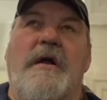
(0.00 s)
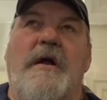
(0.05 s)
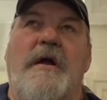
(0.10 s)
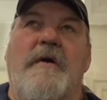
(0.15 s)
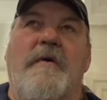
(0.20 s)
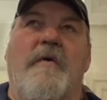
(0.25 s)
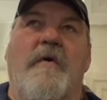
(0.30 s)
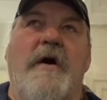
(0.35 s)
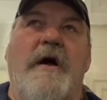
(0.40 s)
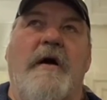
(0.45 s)

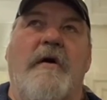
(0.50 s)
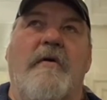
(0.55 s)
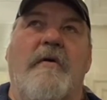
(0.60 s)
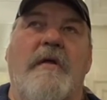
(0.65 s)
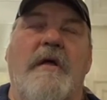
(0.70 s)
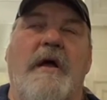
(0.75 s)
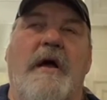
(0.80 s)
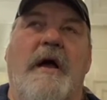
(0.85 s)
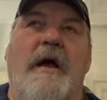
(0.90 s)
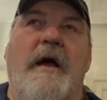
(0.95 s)

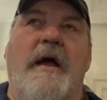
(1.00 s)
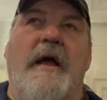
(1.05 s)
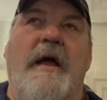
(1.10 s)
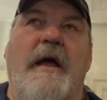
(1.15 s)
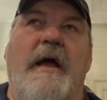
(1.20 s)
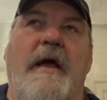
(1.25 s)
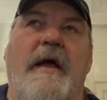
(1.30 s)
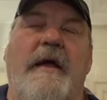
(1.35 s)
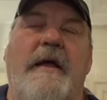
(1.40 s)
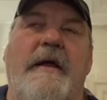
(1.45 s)
Well,
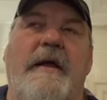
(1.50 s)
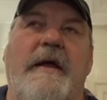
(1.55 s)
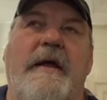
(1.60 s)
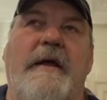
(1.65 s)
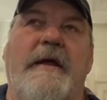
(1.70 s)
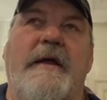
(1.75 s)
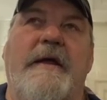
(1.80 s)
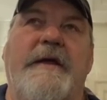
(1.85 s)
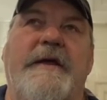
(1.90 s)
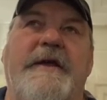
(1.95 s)

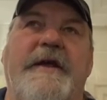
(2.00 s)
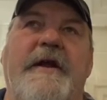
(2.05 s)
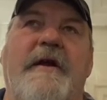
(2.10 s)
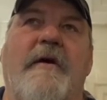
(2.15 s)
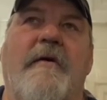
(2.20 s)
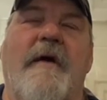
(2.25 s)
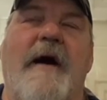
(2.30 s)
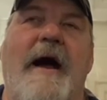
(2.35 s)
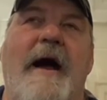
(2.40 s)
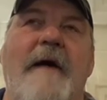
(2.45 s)
you
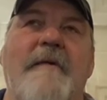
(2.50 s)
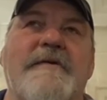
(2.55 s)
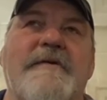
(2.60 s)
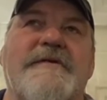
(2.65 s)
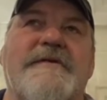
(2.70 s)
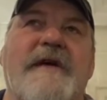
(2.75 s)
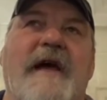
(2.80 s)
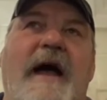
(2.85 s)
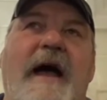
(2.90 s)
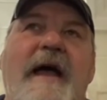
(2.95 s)
know, I
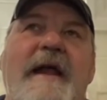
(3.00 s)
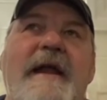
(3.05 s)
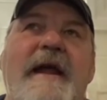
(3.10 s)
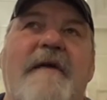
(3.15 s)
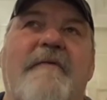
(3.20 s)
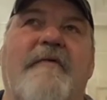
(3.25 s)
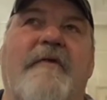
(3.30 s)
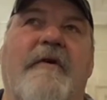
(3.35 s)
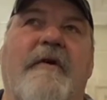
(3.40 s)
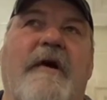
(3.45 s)
was, I
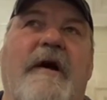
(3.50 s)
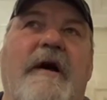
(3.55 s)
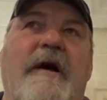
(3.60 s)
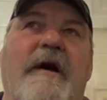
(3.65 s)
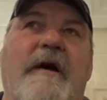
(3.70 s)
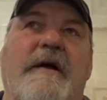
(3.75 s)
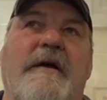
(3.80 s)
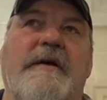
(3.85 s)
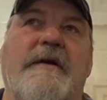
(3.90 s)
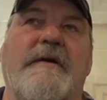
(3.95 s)
never uh,